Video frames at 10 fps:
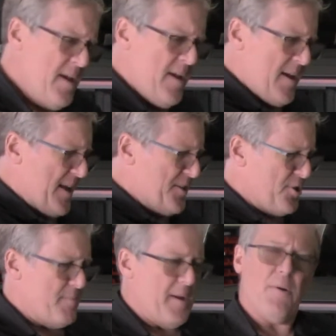and so
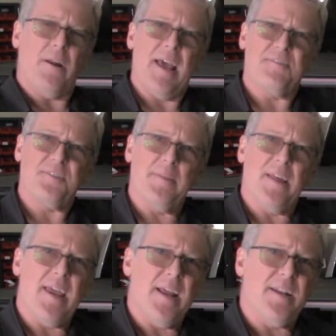you might want to have some of
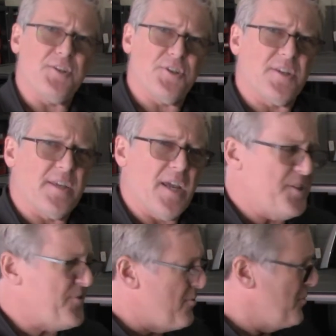that handy just in
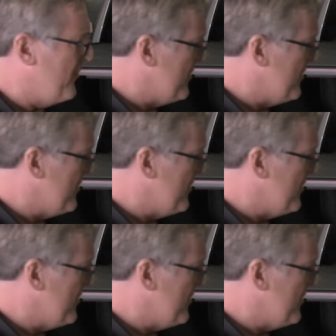case for removing the